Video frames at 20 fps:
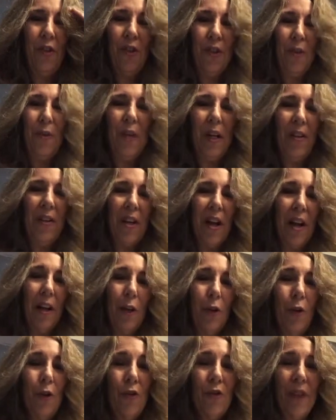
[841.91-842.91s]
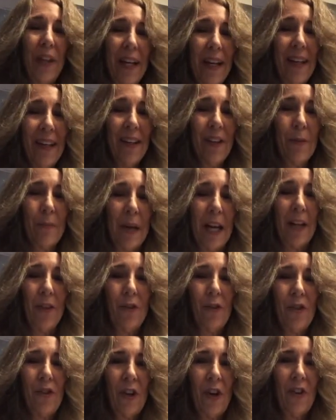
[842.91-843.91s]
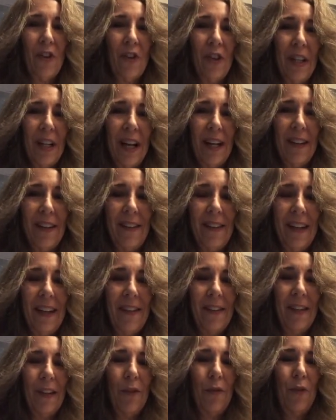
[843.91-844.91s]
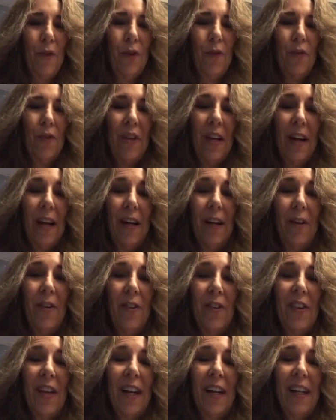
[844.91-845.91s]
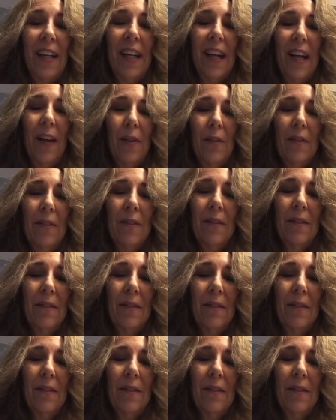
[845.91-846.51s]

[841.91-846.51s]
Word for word: you. Eldonna Lewis Fernandez, Master Sergeant, United States Air Force, retired, signing out.